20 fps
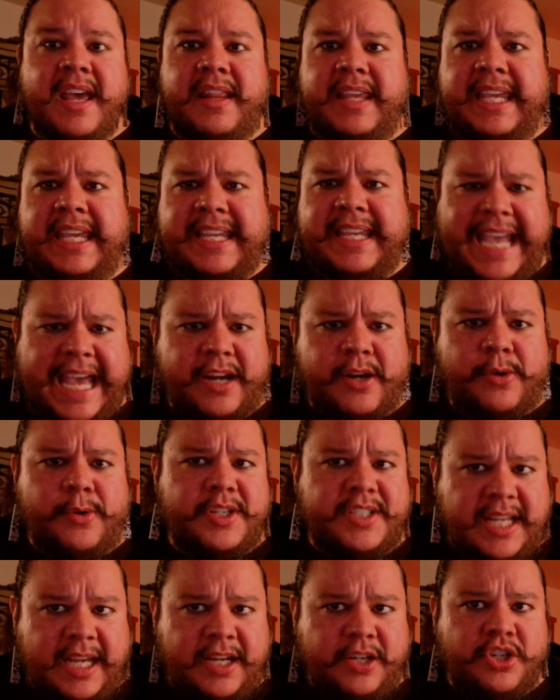The
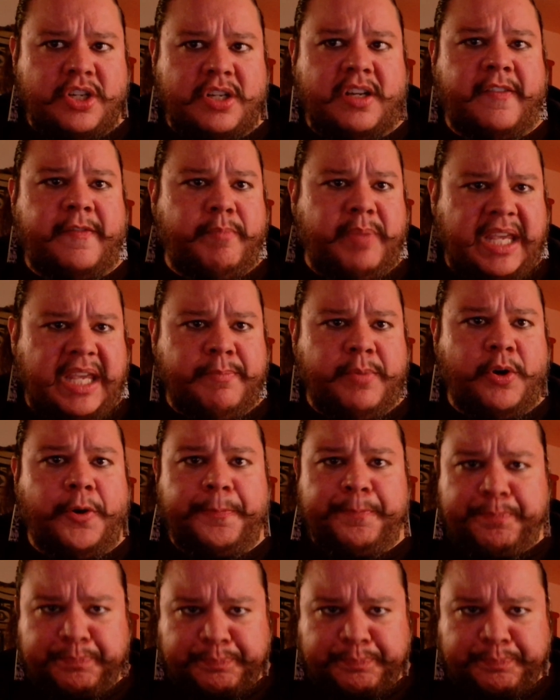categorization of people